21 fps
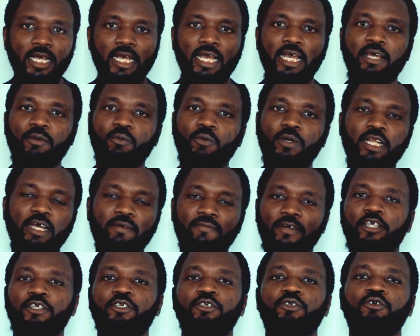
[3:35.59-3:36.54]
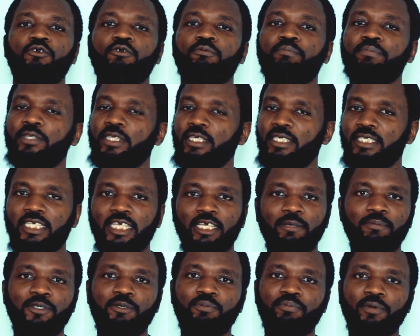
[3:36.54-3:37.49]
and whatever you do, please
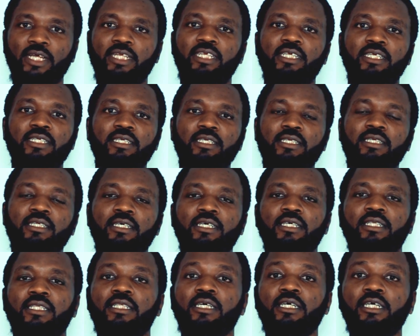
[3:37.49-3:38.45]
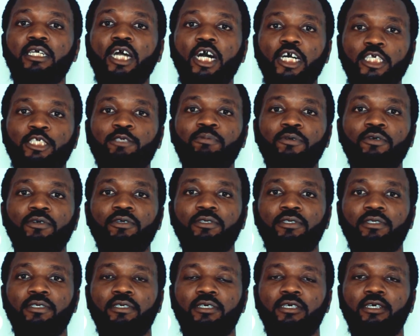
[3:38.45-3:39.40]
keep spreading the
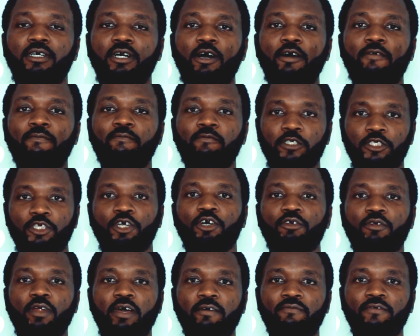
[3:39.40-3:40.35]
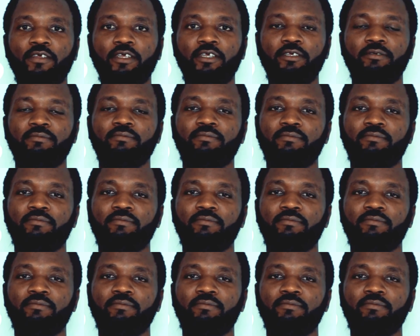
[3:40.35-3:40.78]
gospel of photography.